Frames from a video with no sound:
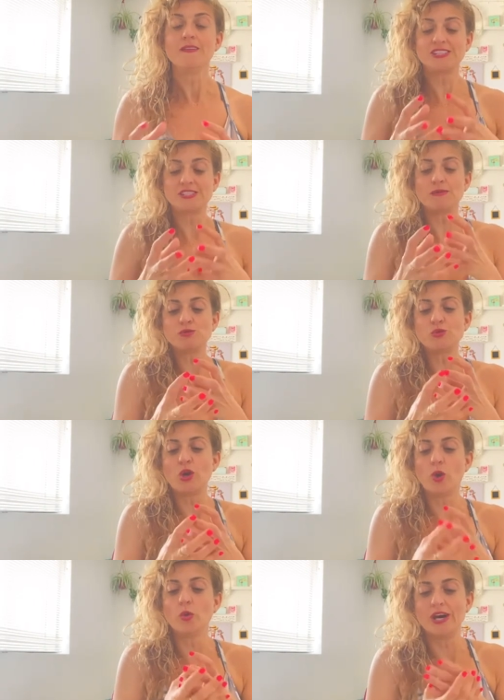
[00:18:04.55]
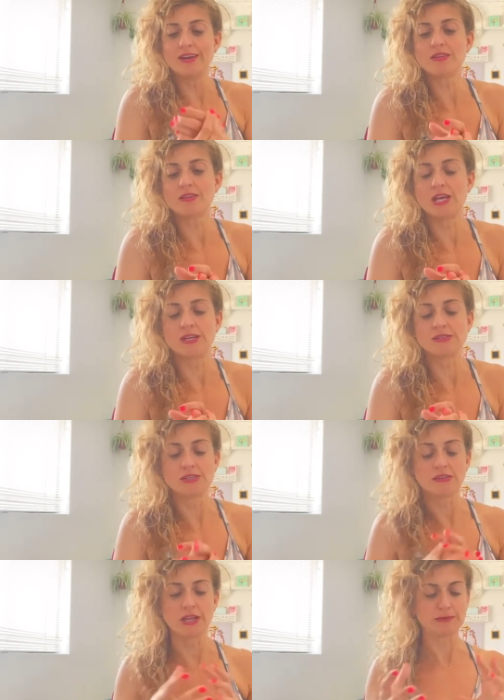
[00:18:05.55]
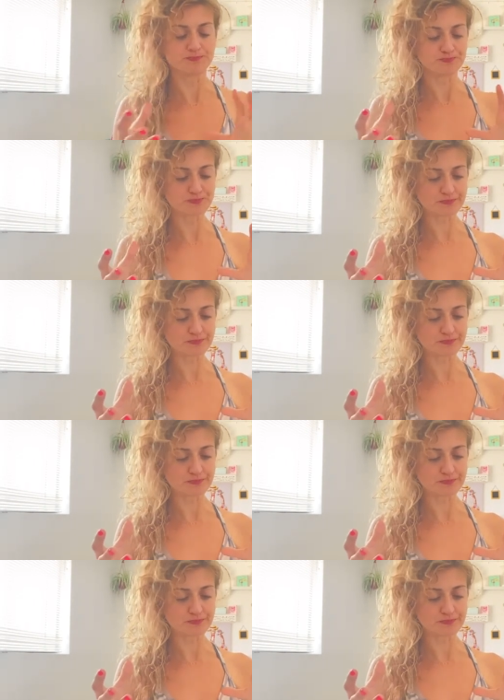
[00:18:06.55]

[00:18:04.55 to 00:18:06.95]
Like, sometimes we hold on to things like,